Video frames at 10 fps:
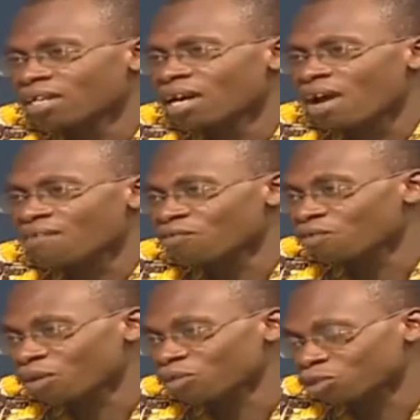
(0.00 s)
I feel we are
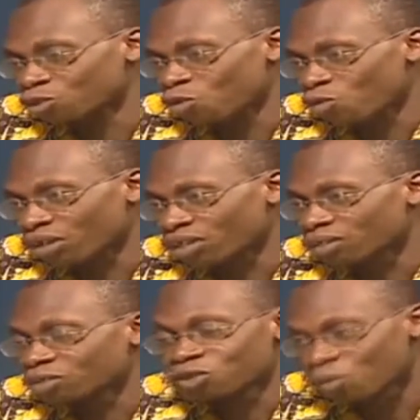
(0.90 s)
doing so
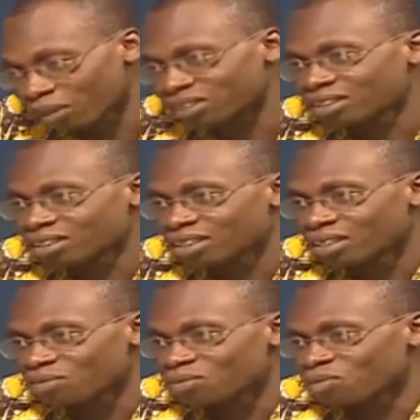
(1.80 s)
much,
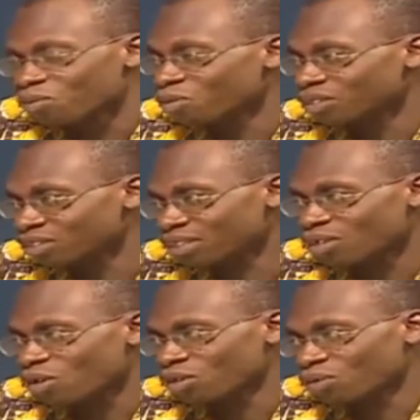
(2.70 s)
and we need to get
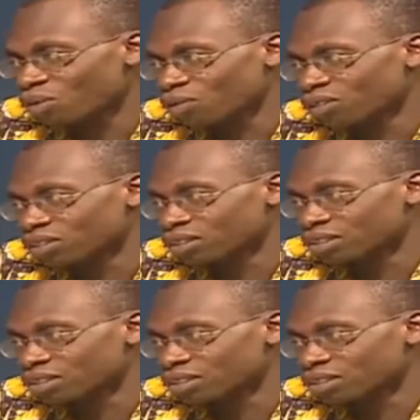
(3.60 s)
all the recognition.